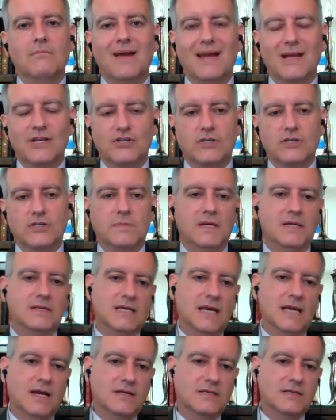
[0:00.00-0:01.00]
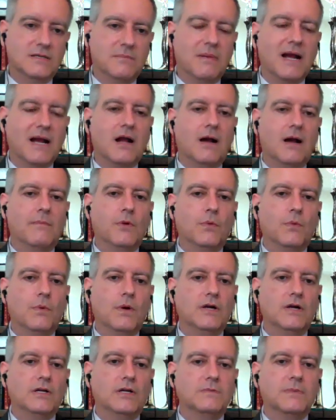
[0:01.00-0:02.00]
measures being taken to back up the
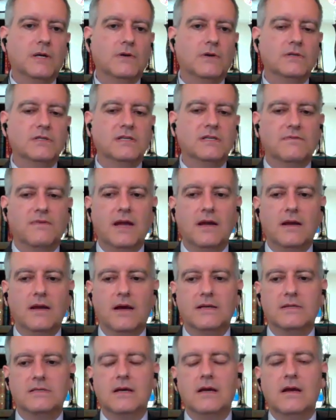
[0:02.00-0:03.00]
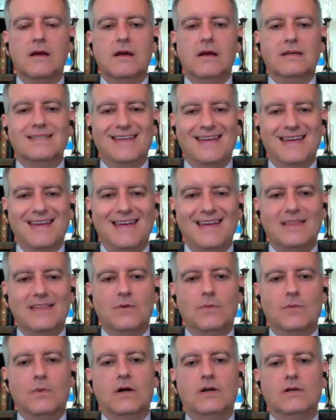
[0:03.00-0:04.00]
words, because it's very nice to hear
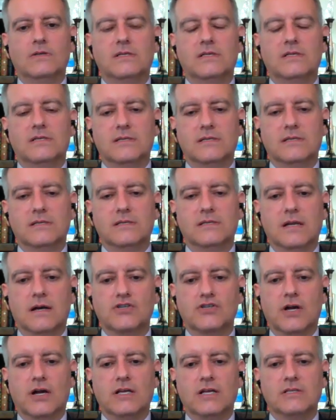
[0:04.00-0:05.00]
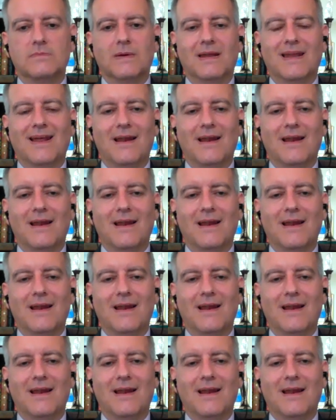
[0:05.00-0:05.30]
the words, this is the last chance,